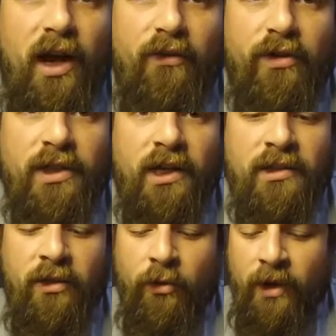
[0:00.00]

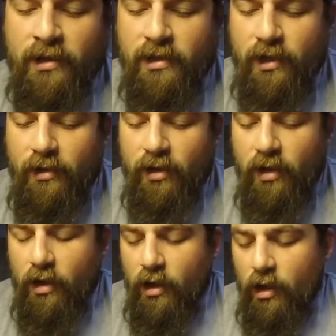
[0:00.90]
advertising Nummech's done.
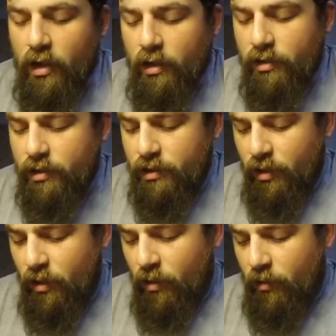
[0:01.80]

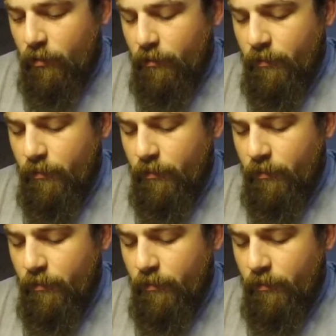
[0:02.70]
So